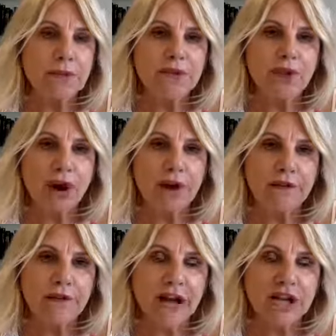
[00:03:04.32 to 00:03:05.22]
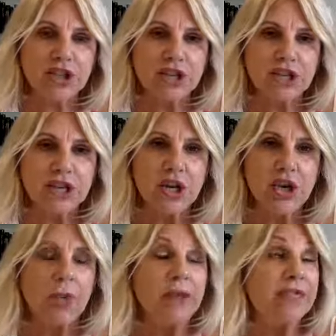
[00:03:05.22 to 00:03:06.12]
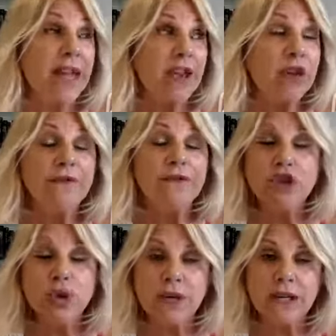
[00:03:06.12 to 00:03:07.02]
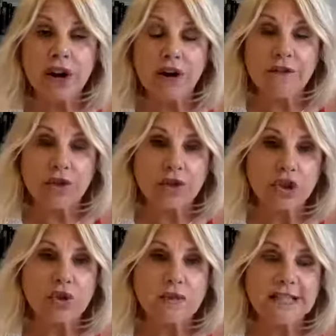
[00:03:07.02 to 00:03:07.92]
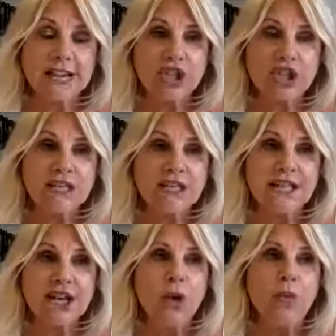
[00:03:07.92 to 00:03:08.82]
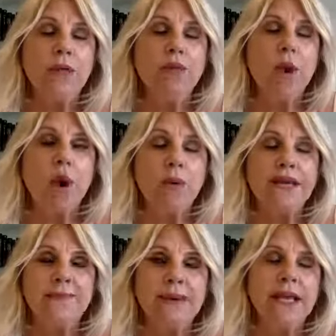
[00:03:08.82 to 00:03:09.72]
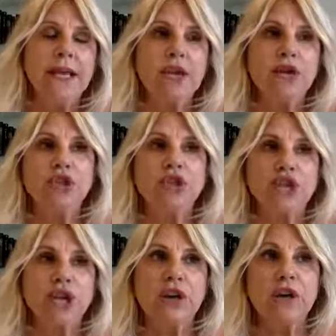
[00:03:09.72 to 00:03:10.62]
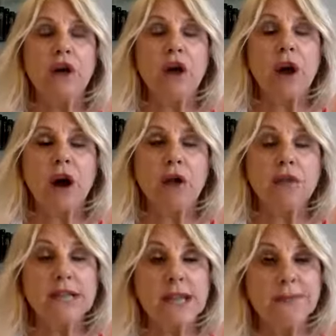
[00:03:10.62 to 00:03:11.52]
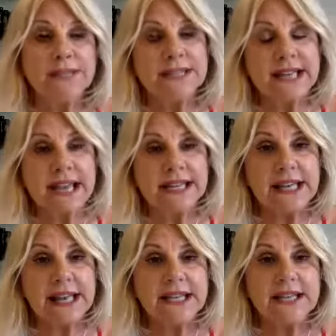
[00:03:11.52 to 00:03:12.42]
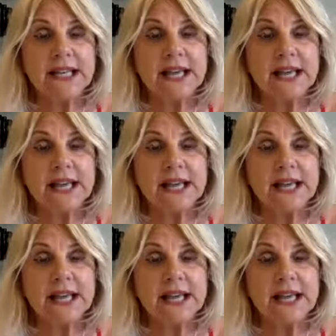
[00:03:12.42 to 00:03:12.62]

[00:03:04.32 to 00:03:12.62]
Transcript: with art and fashion. We thank you for joining our virtual sessions. We will always be here to share our tips and techniques